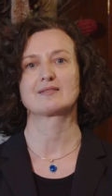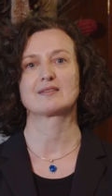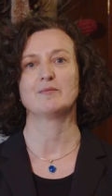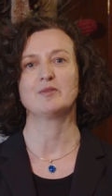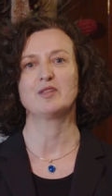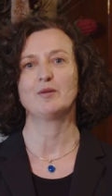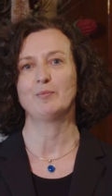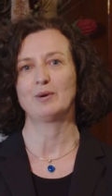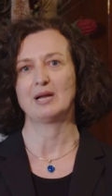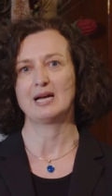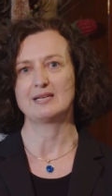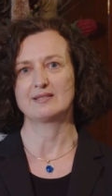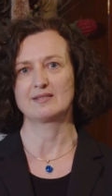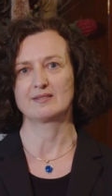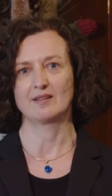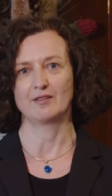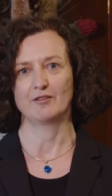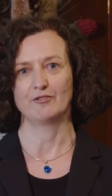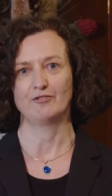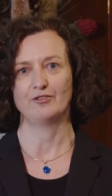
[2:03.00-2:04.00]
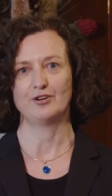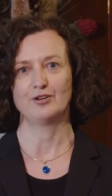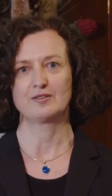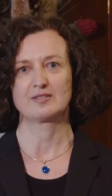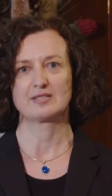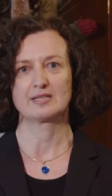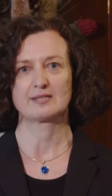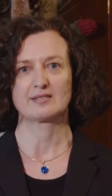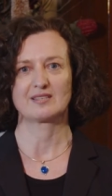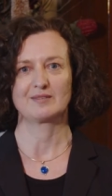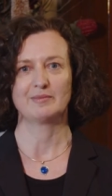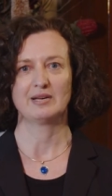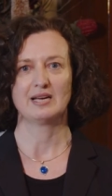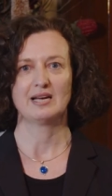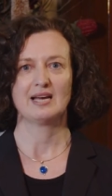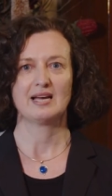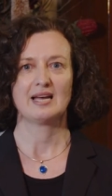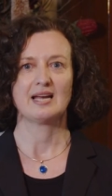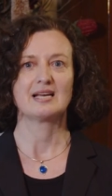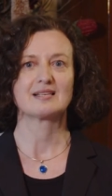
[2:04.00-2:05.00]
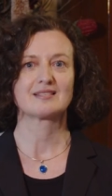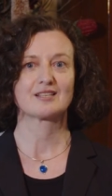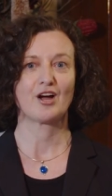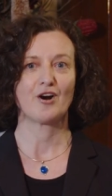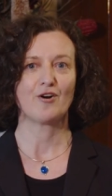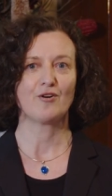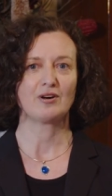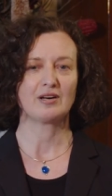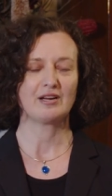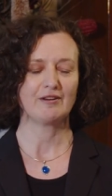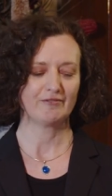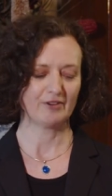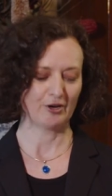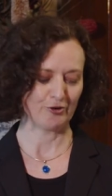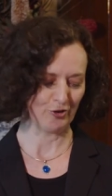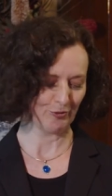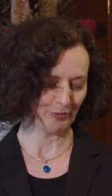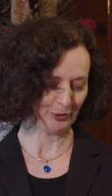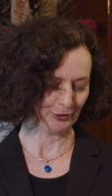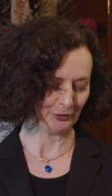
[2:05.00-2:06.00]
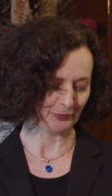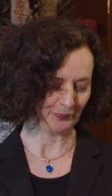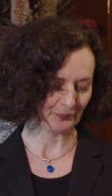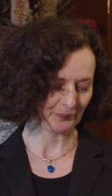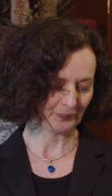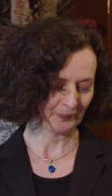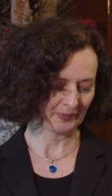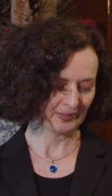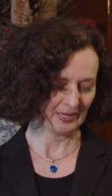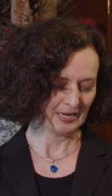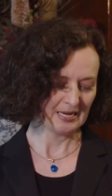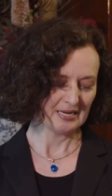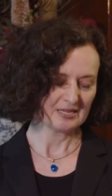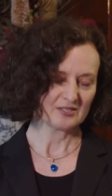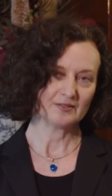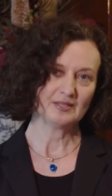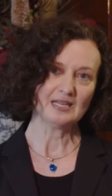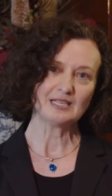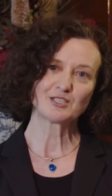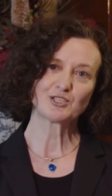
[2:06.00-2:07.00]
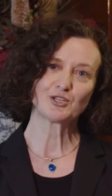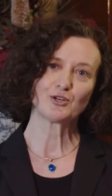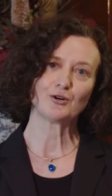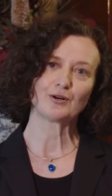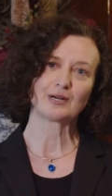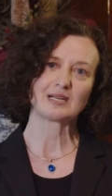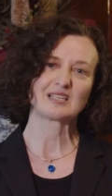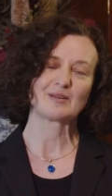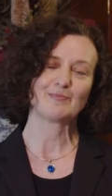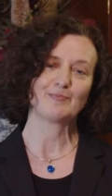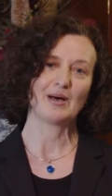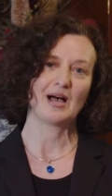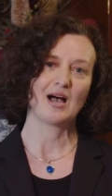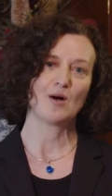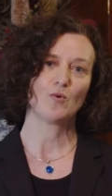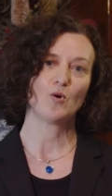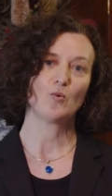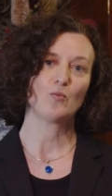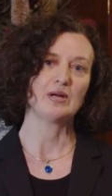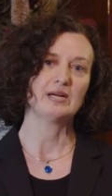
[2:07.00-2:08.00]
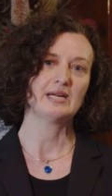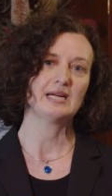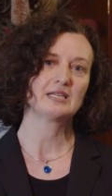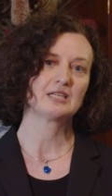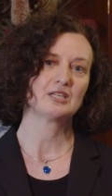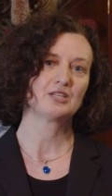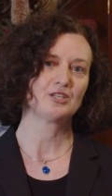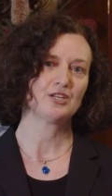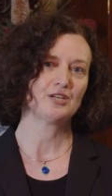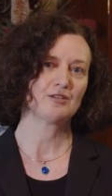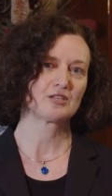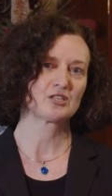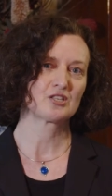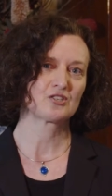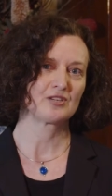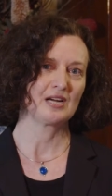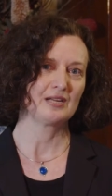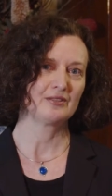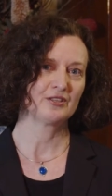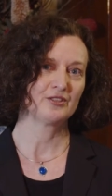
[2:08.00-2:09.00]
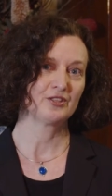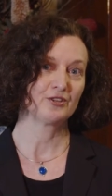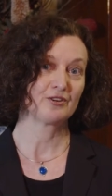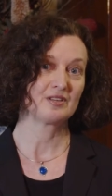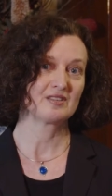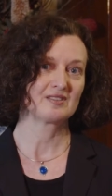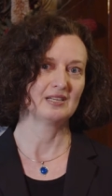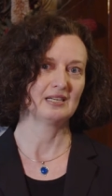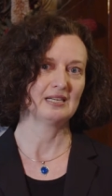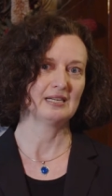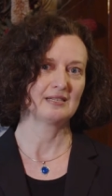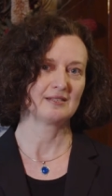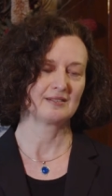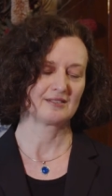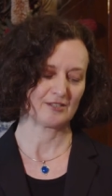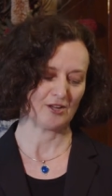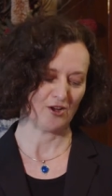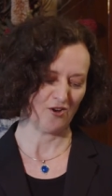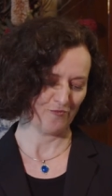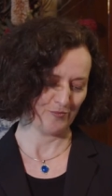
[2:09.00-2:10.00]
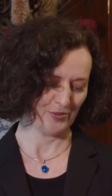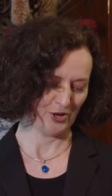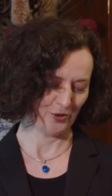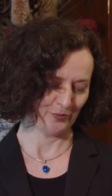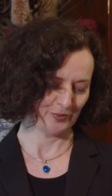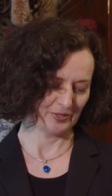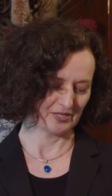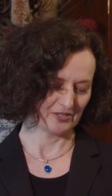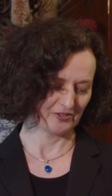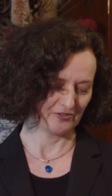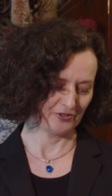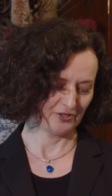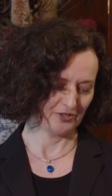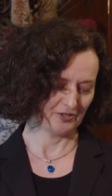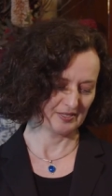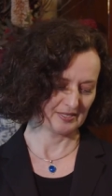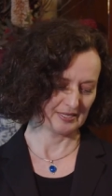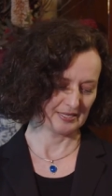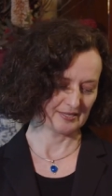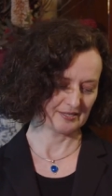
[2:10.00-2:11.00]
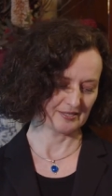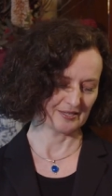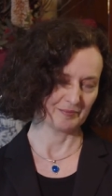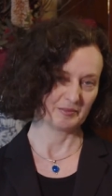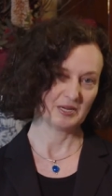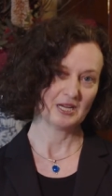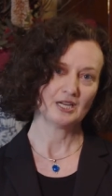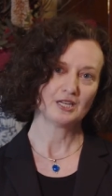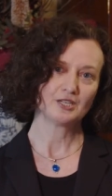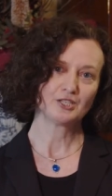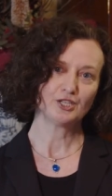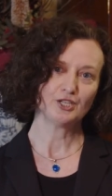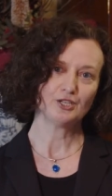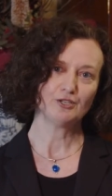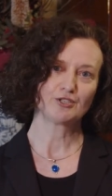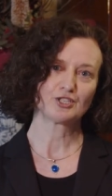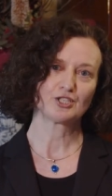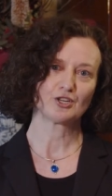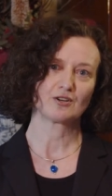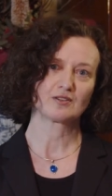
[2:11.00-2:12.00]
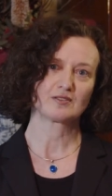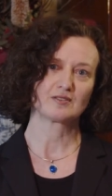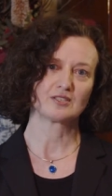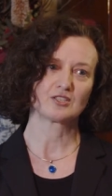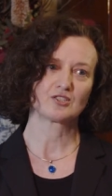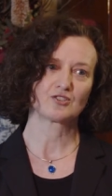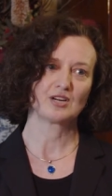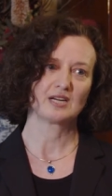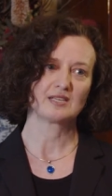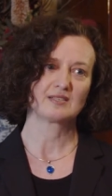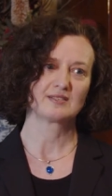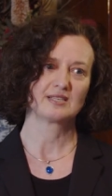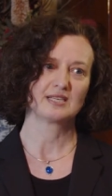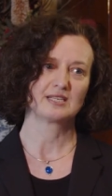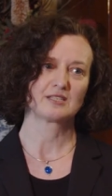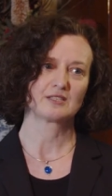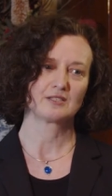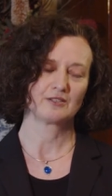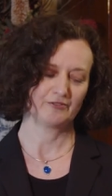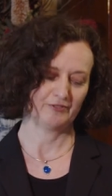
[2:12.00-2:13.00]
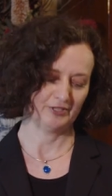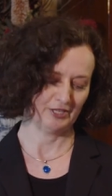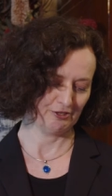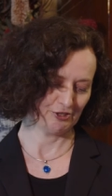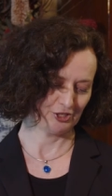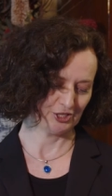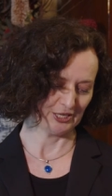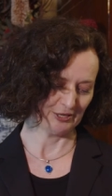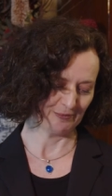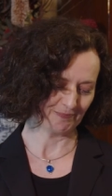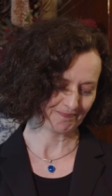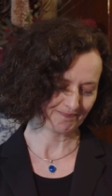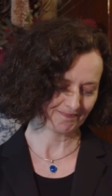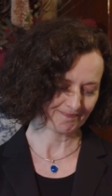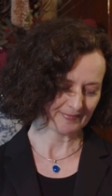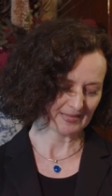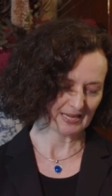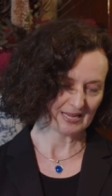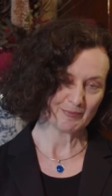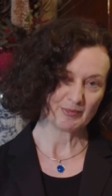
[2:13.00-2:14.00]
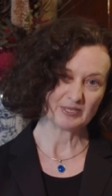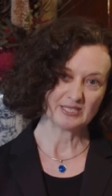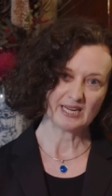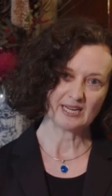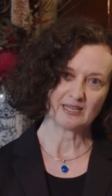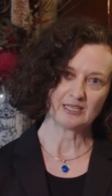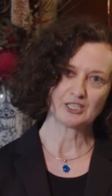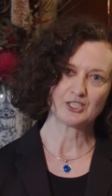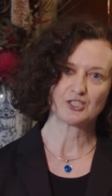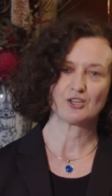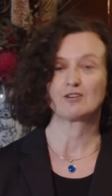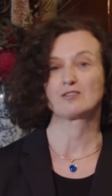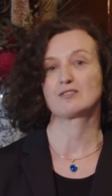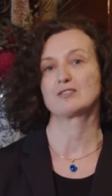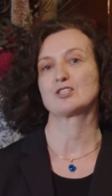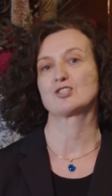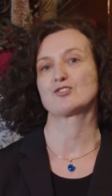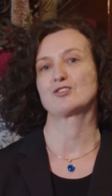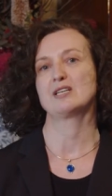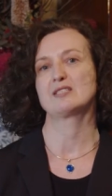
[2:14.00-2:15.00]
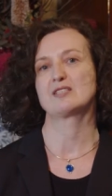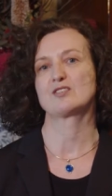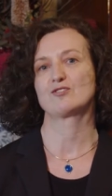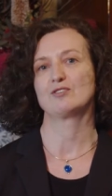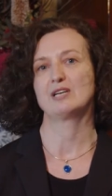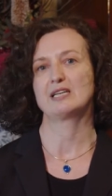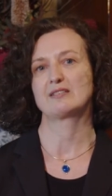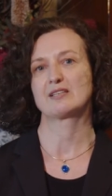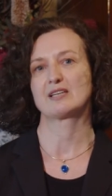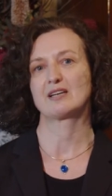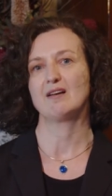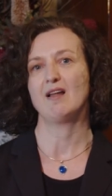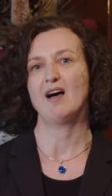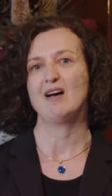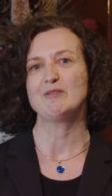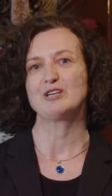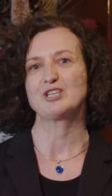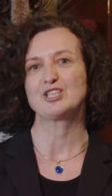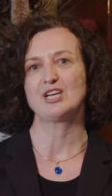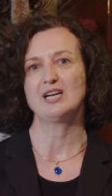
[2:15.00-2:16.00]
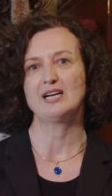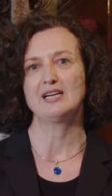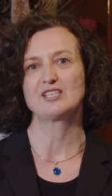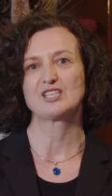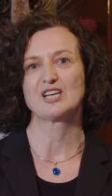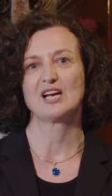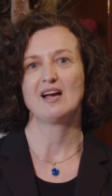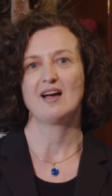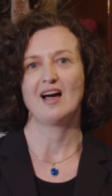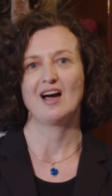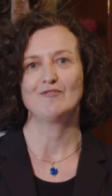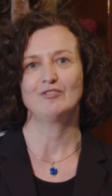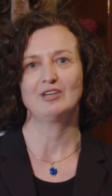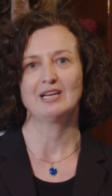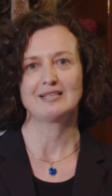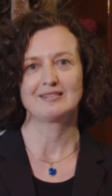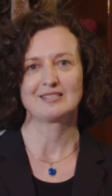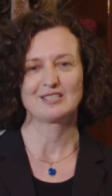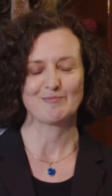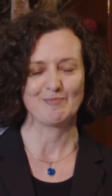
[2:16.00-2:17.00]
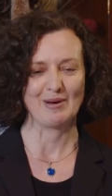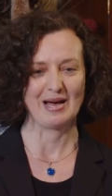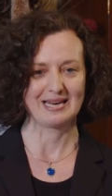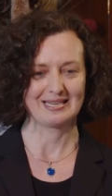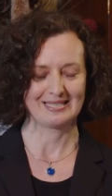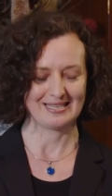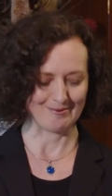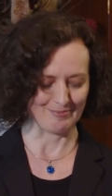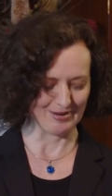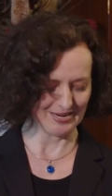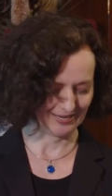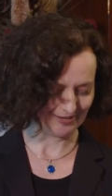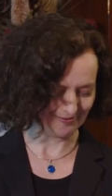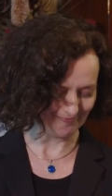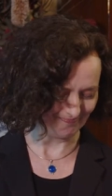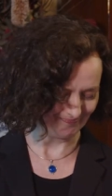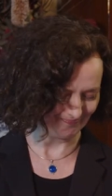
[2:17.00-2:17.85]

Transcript: some of the places that the food system is currently vulnerable. So this talk is about what we need to do to strengthen the resilience of Melbourne's food system to shocks and stresses into the future, particularly shocks and stresses related to climate change and related to pandemic.